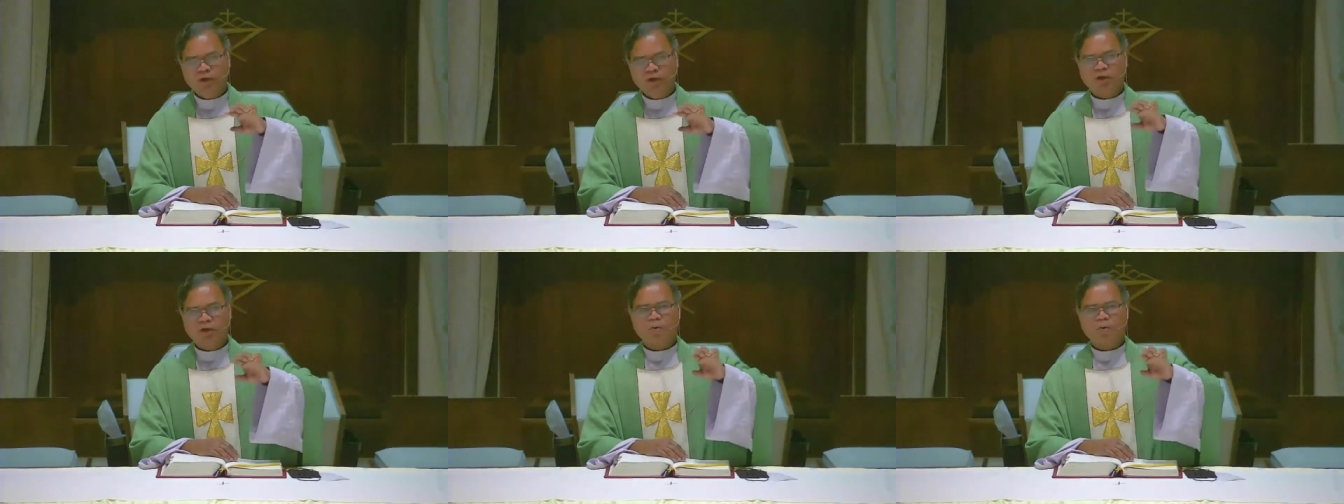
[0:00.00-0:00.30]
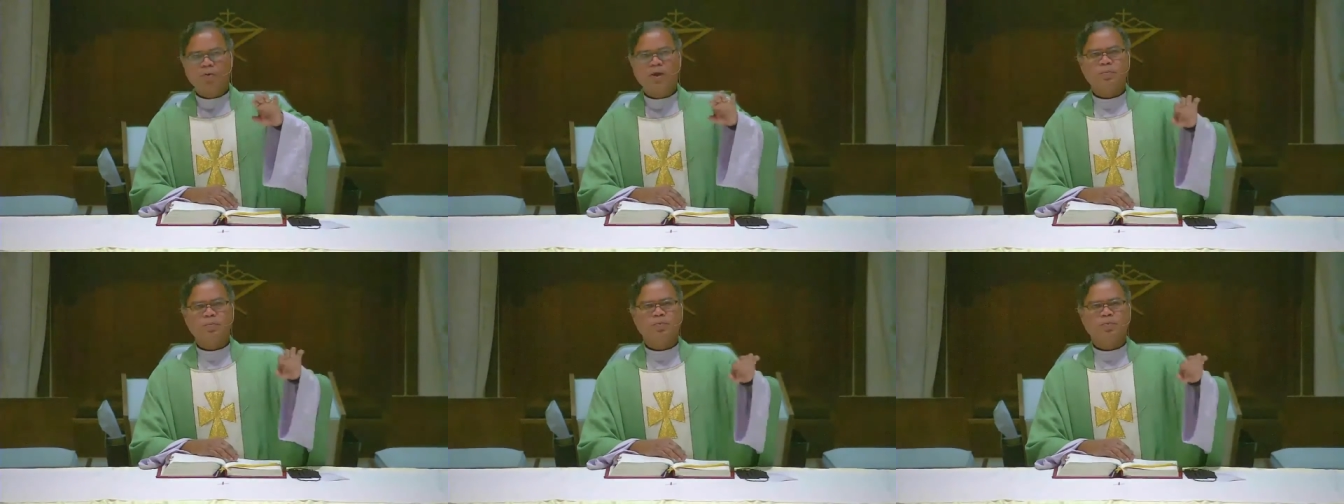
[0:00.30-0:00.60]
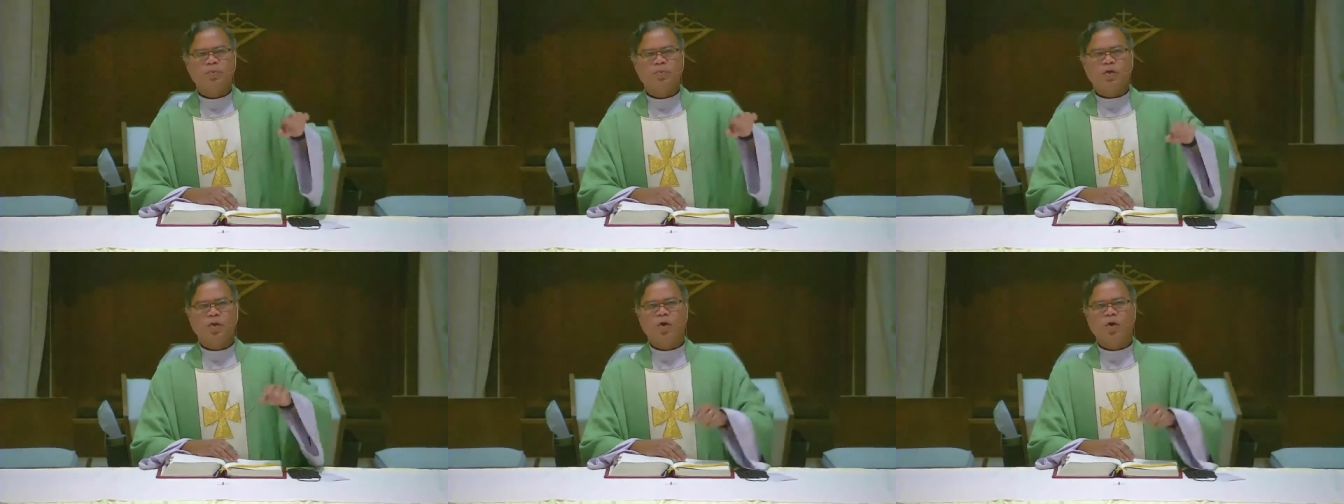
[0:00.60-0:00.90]
doing
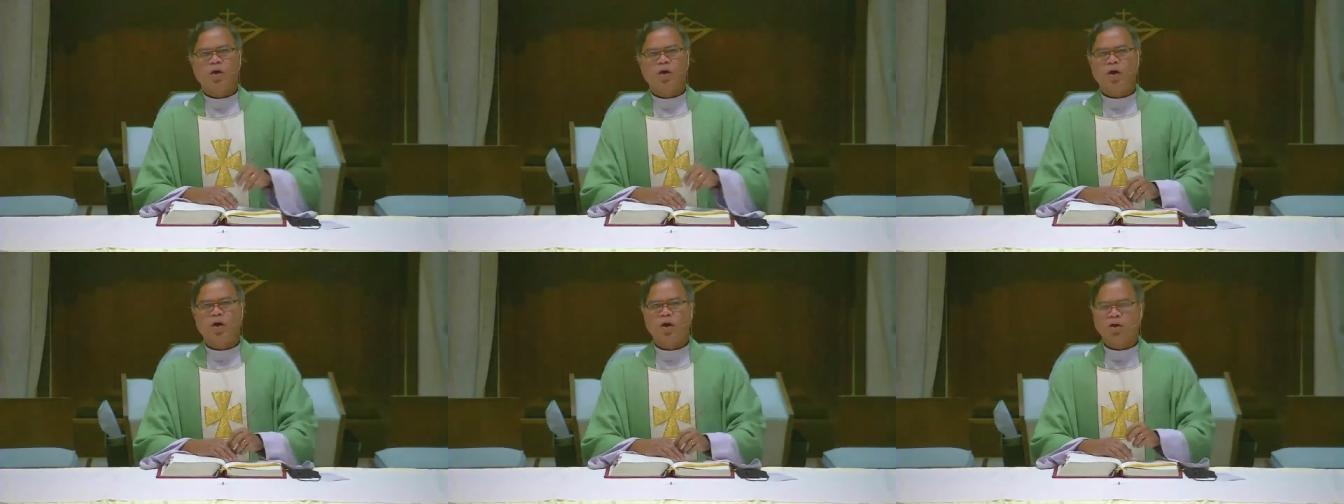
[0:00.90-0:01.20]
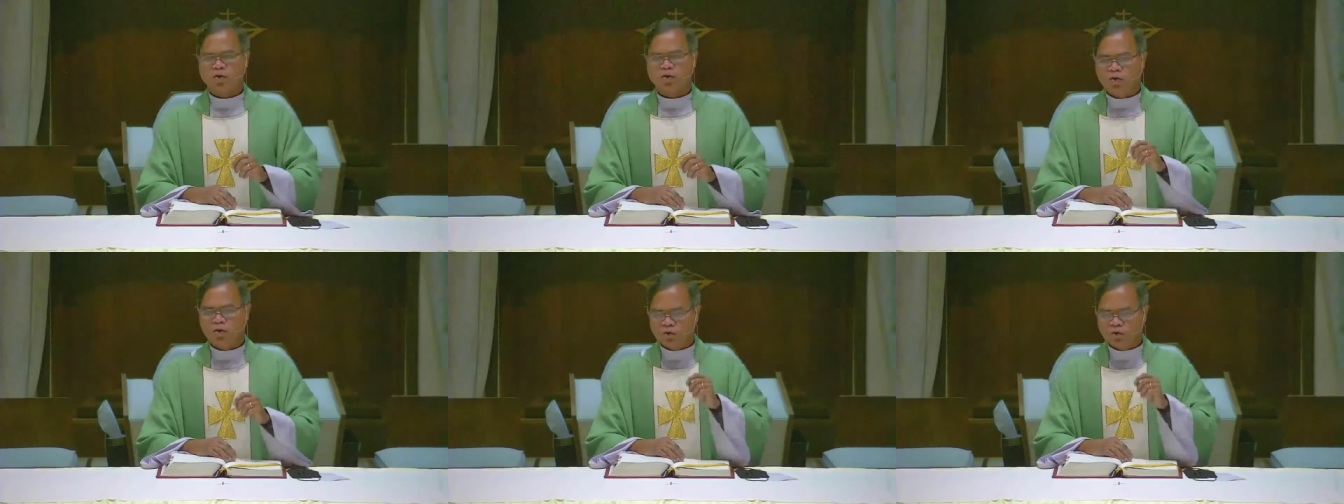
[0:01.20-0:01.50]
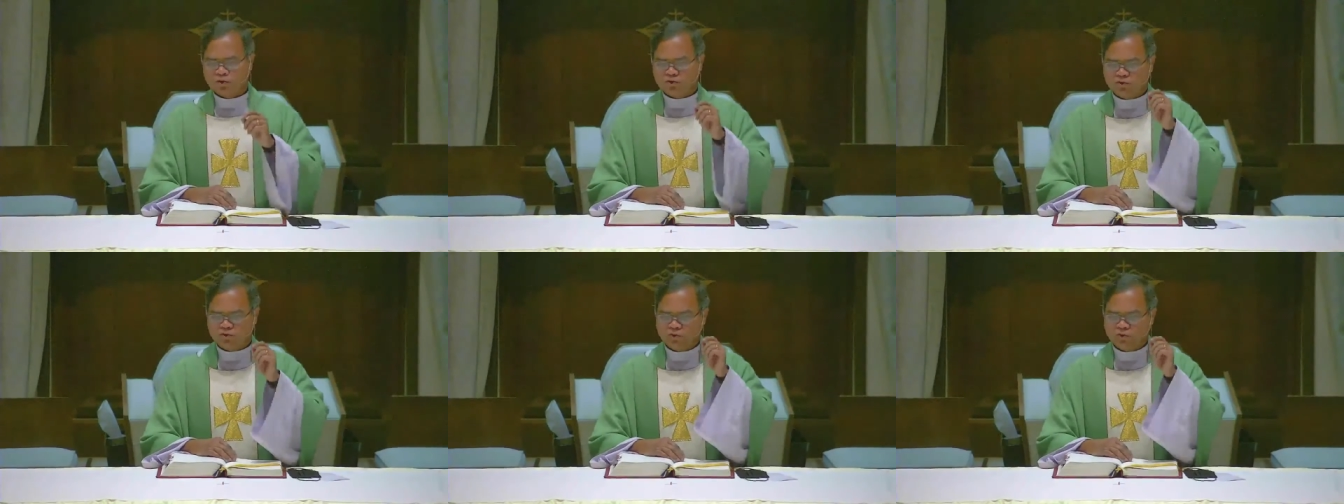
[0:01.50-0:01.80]
away with the
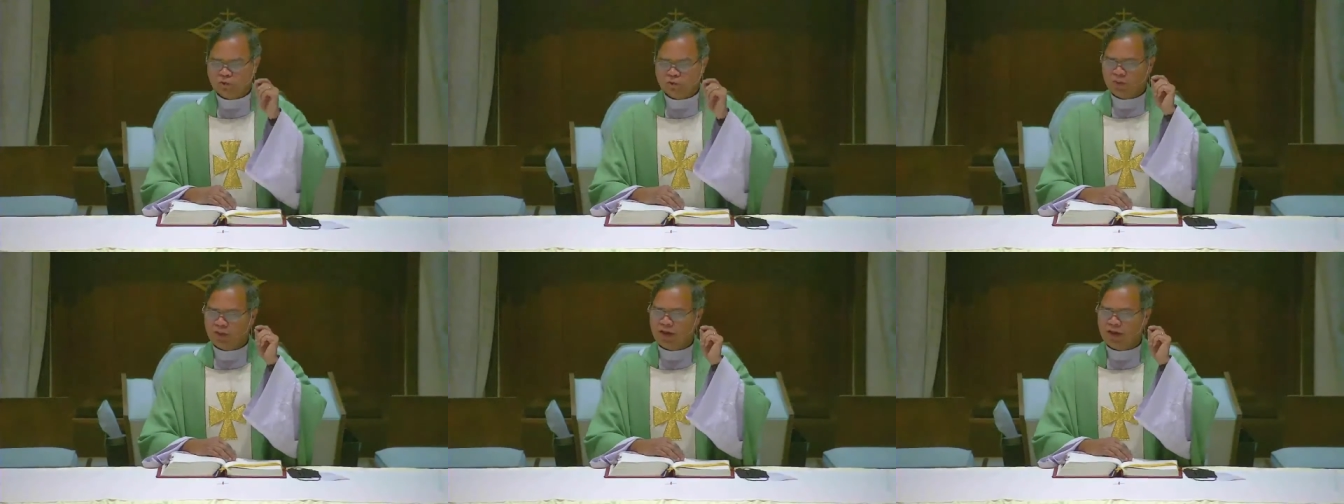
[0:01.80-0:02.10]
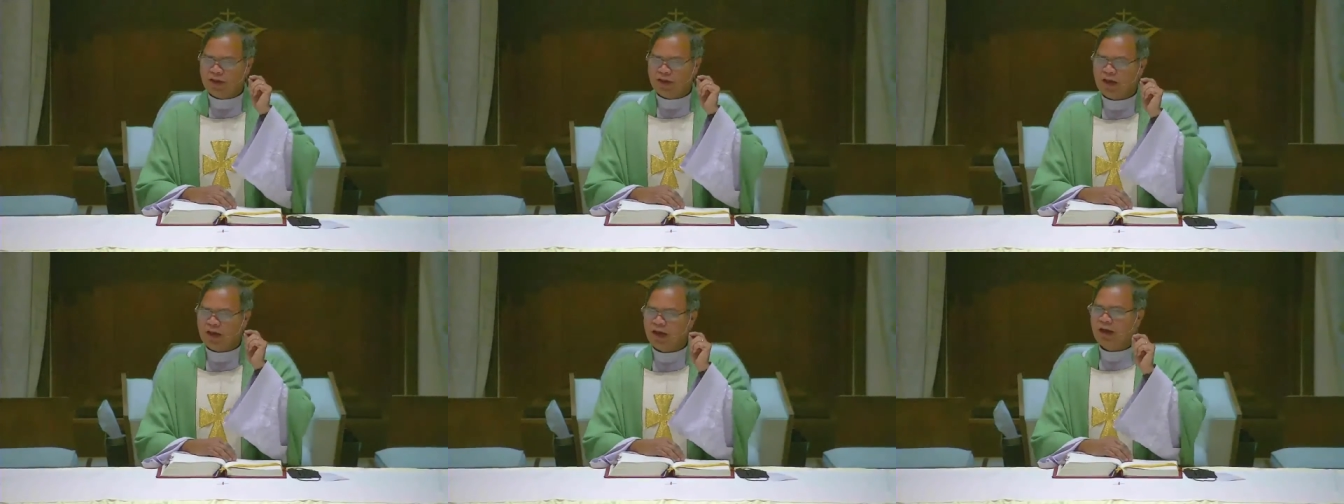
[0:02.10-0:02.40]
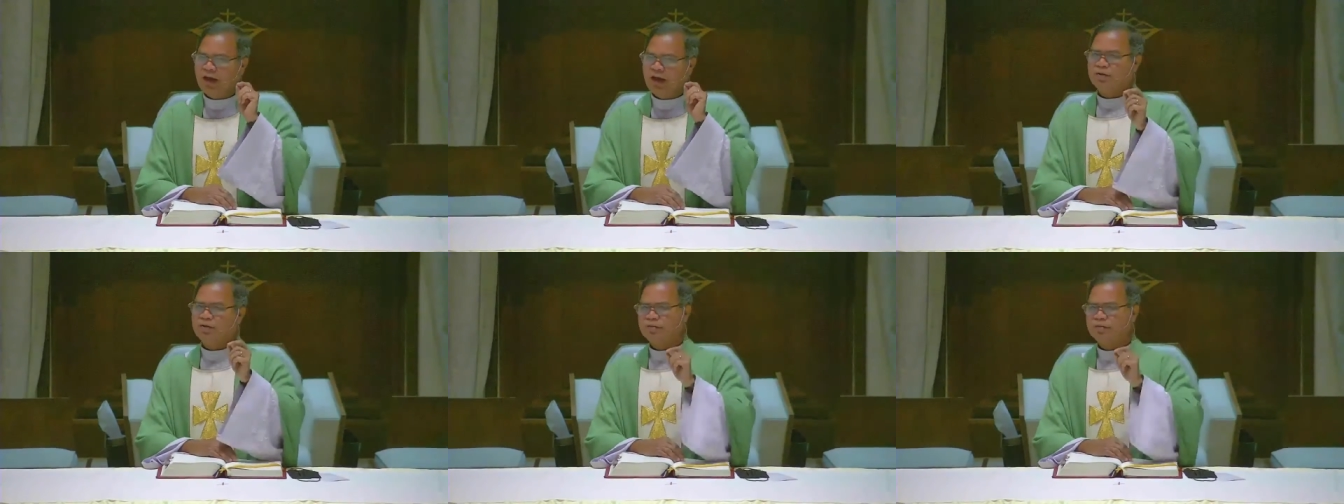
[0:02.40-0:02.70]
law, goes to the
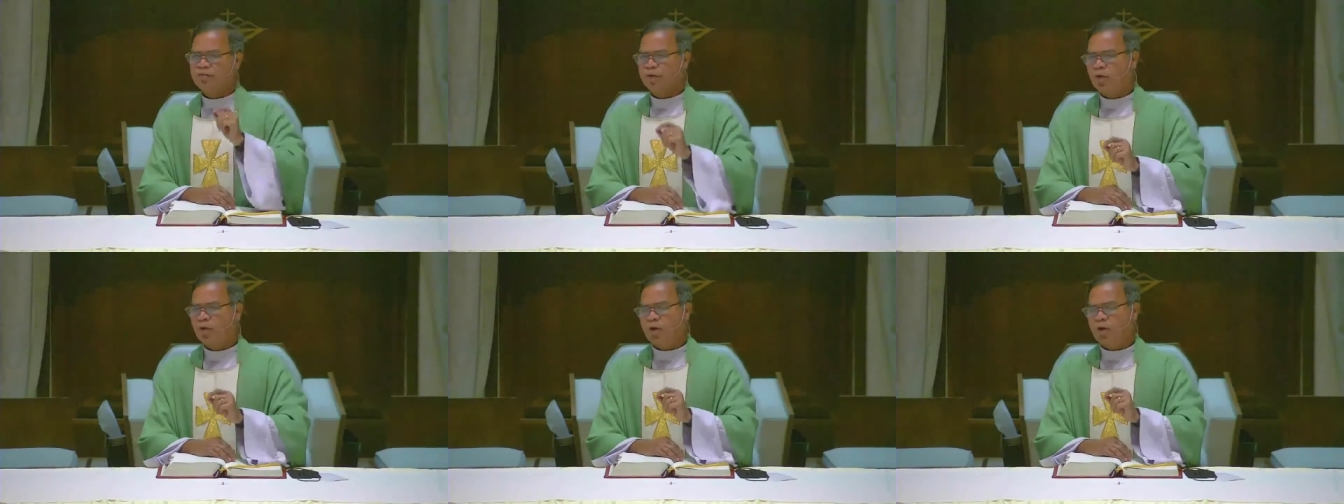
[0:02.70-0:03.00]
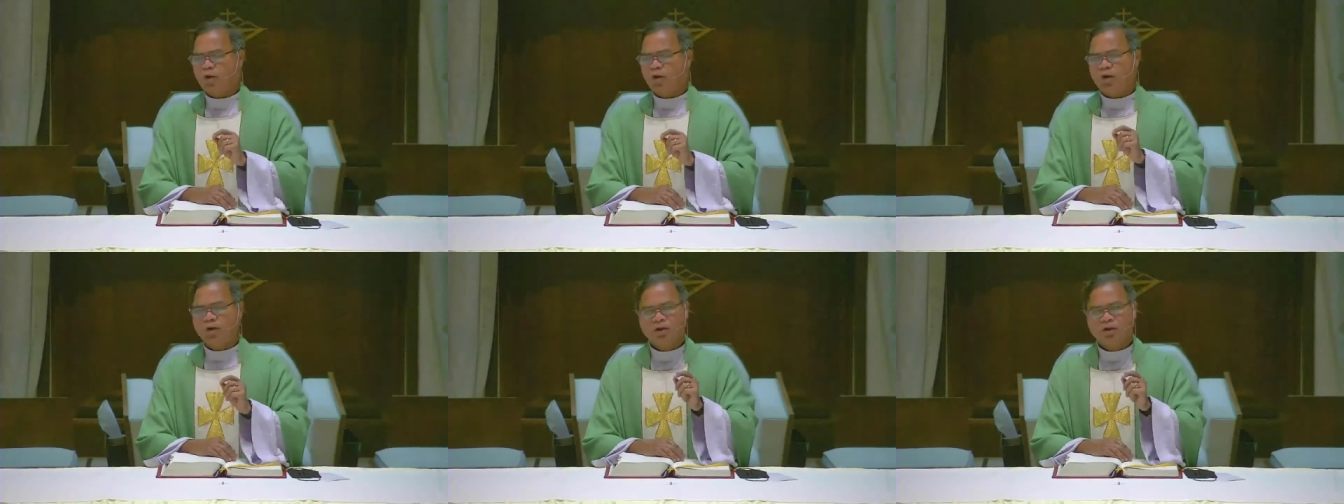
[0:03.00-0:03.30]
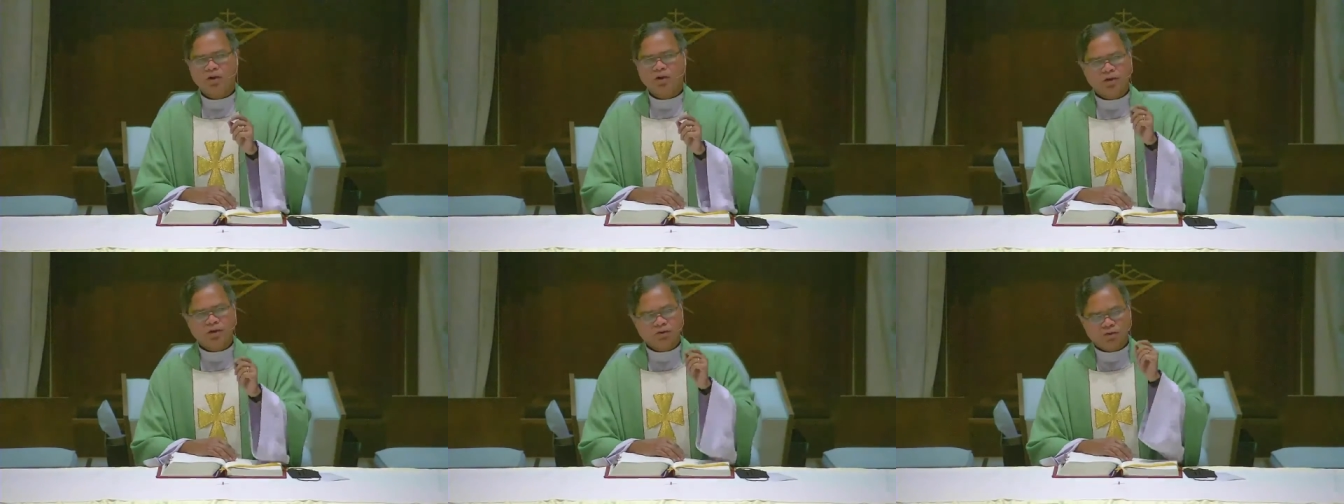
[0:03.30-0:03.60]
heart of the
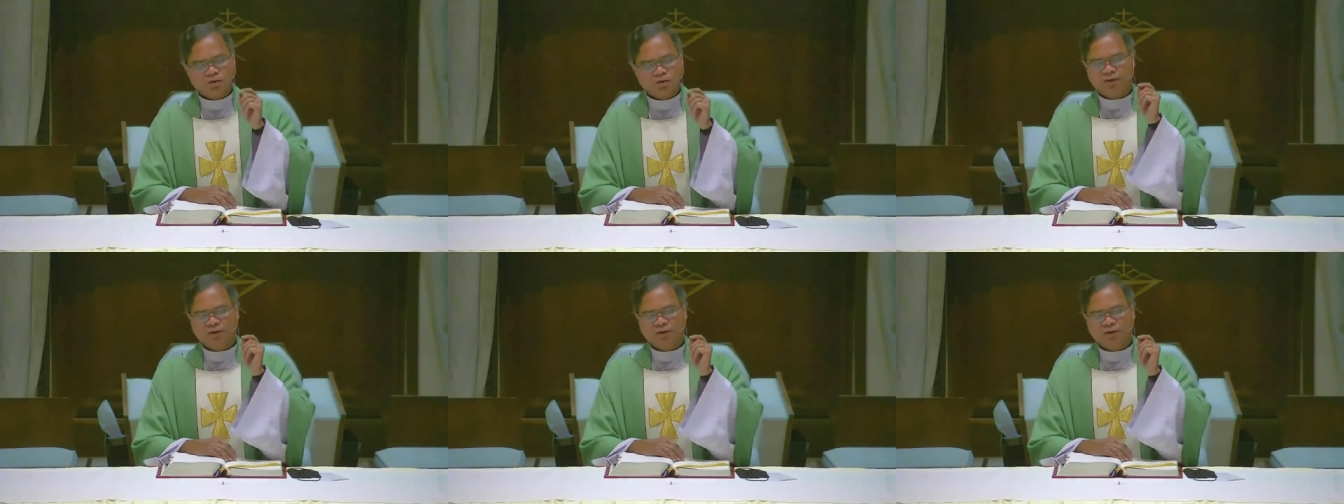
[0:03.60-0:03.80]
law,